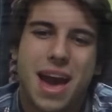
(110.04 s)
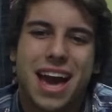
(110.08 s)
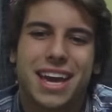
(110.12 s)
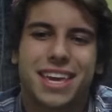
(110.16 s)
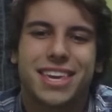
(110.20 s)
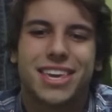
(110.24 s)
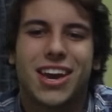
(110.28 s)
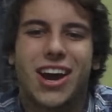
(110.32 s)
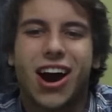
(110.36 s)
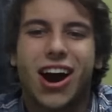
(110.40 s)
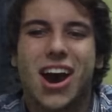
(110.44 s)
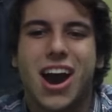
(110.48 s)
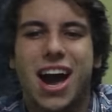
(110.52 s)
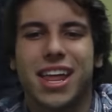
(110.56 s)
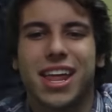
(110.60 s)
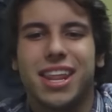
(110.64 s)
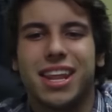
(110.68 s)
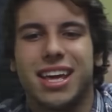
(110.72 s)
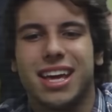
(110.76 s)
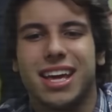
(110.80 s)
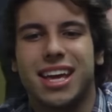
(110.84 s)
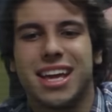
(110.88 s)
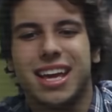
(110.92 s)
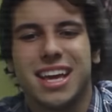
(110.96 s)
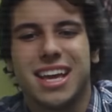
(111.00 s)
Here's car
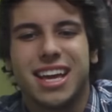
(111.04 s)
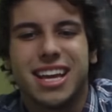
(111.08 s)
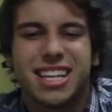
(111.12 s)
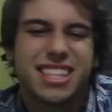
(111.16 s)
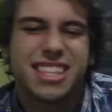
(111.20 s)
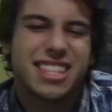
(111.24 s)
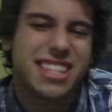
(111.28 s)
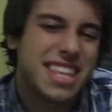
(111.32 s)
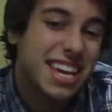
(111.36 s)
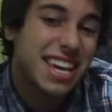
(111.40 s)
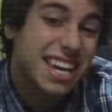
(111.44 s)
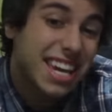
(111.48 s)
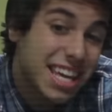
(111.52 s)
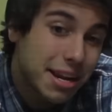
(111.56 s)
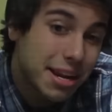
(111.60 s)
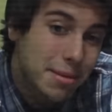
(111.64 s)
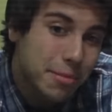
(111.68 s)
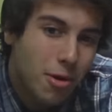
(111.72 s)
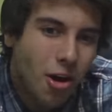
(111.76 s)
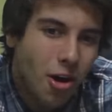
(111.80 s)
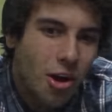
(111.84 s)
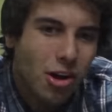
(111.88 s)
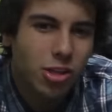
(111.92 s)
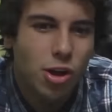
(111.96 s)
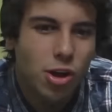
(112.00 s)
keys. Go
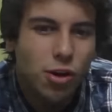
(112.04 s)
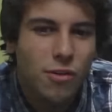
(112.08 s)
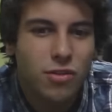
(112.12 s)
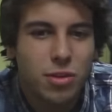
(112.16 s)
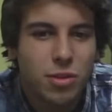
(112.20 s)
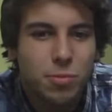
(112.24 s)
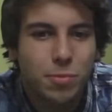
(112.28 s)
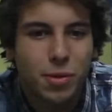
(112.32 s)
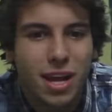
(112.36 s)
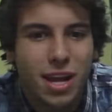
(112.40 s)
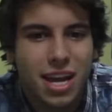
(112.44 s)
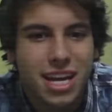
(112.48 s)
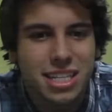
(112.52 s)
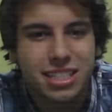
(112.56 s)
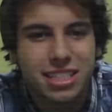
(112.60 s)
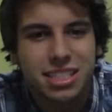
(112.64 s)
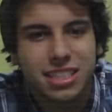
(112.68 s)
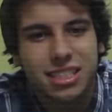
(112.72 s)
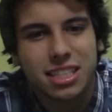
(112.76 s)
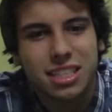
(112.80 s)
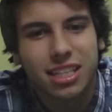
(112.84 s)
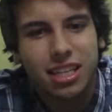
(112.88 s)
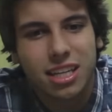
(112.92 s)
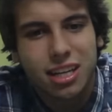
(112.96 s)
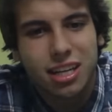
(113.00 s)
park it down the street.
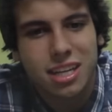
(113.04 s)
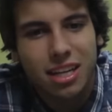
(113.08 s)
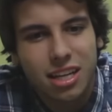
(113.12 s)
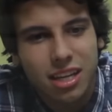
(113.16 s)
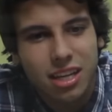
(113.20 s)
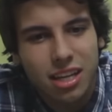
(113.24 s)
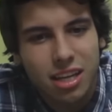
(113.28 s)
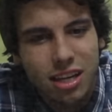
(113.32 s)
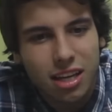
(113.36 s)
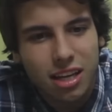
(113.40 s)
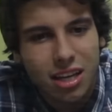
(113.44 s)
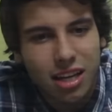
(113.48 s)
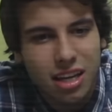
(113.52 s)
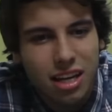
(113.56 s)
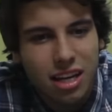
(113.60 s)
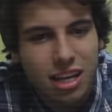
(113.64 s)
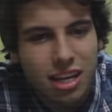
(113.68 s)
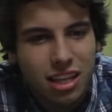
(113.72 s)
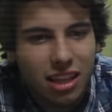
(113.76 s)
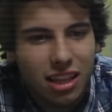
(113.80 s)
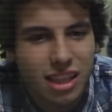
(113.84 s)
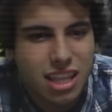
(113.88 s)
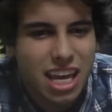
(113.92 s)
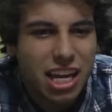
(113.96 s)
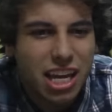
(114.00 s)

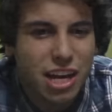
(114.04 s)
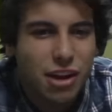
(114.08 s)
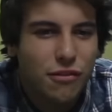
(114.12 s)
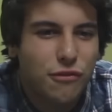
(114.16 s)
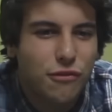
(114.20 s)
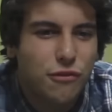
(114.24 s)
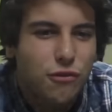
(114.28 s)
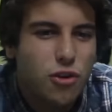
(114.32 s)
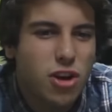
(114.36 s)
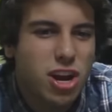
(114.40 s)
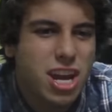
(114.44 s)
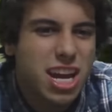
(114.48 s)
It's free